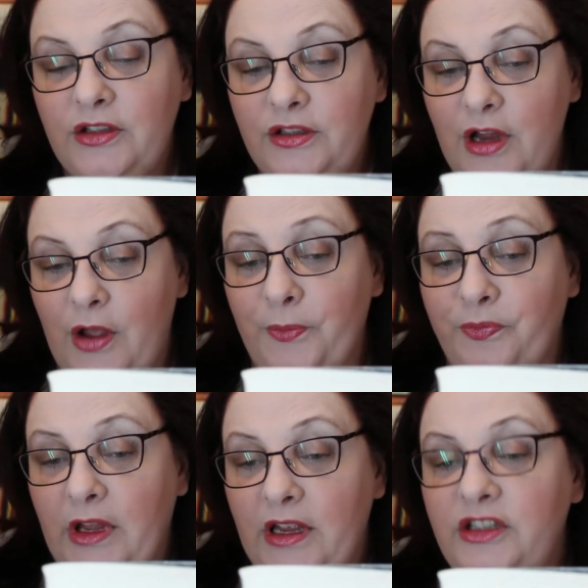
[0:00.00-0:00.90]
know.
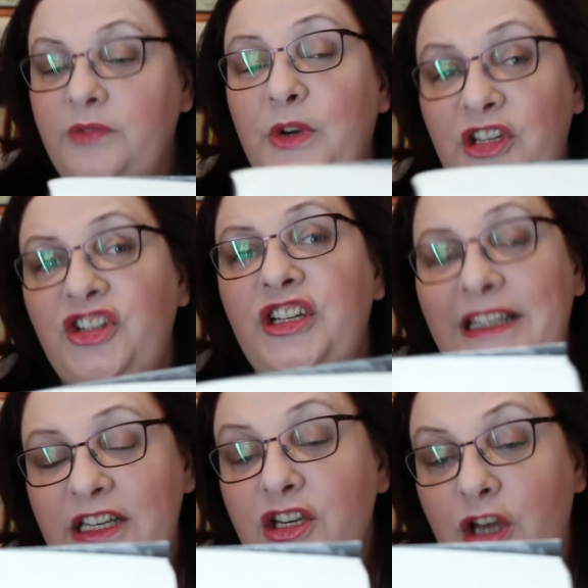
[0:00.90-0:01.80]
So
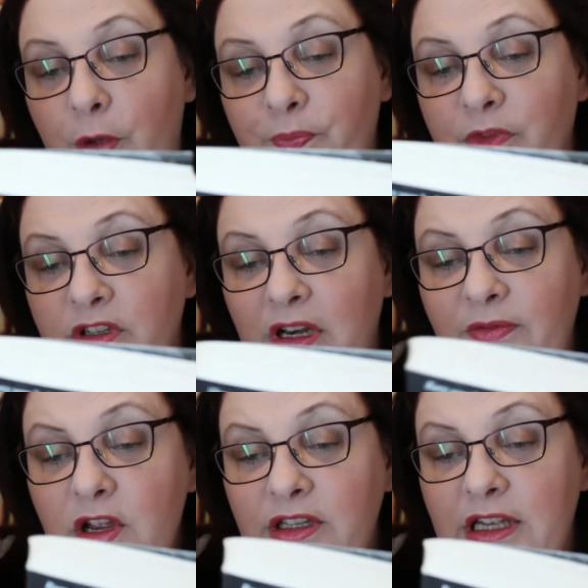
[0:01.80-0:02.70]

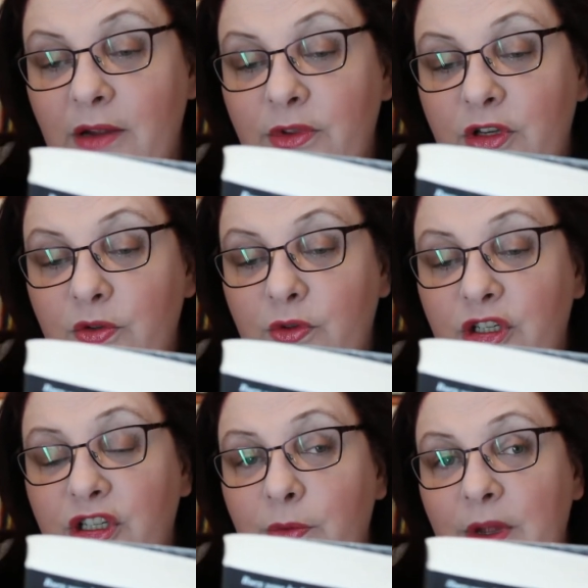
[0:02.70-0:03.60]
living on site with her daughter,
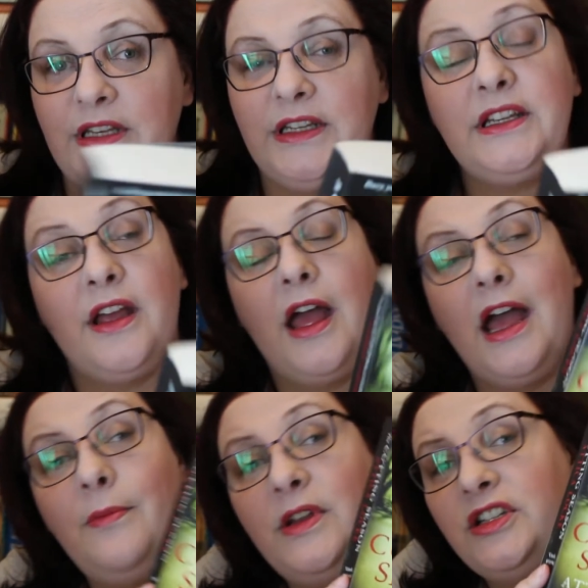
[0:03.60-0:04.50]
she wonders,
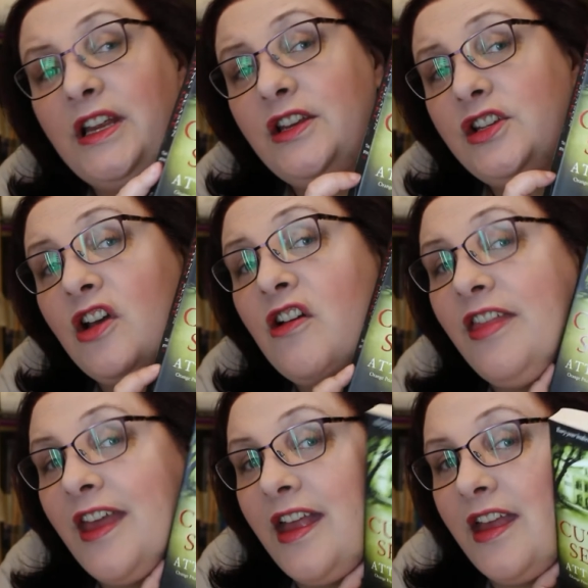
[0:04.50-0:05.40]
how much danger are
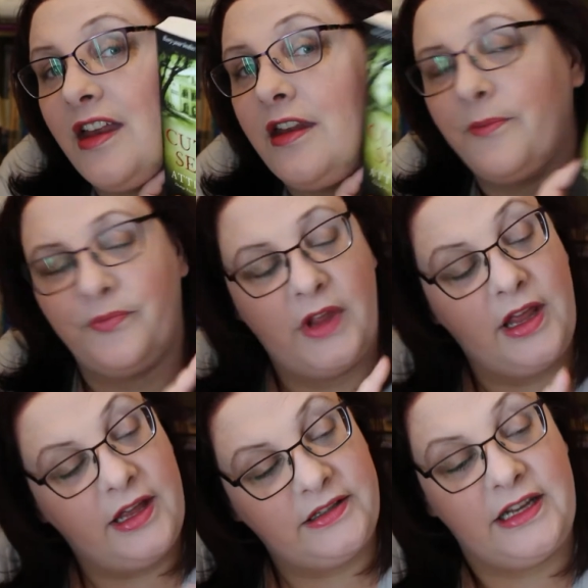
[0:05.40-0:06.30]
they in?
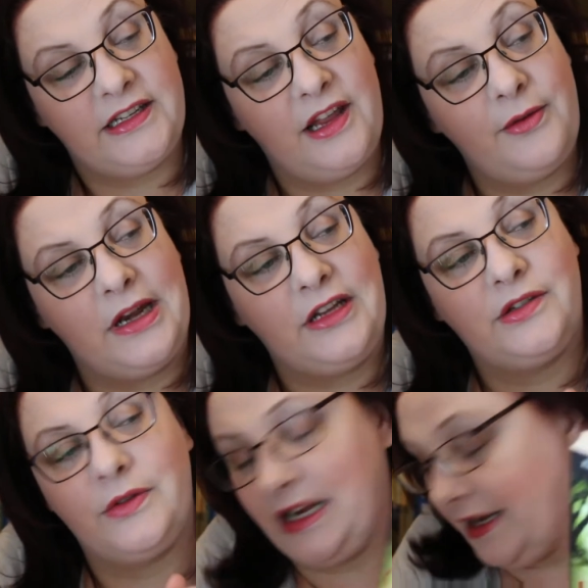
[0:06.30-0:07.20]
So that's another one that looks
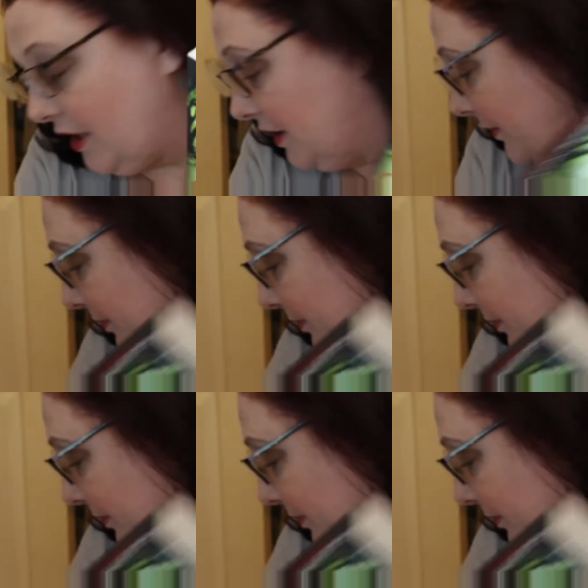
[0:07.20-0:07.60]
really good.